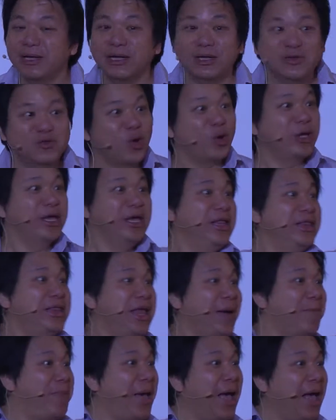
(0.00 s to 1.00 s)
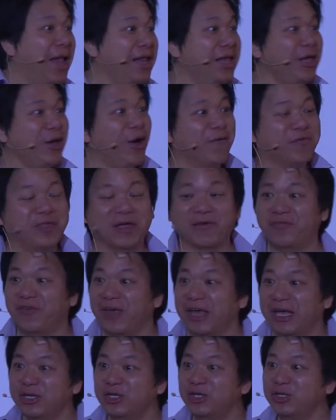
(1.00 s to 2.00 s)
So in the belly of the
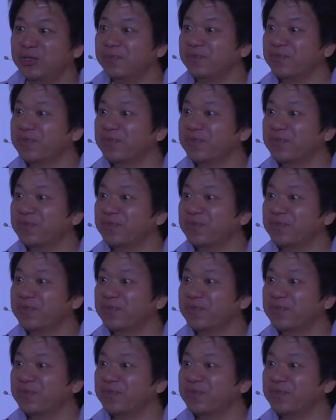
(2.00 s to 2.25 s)
fish,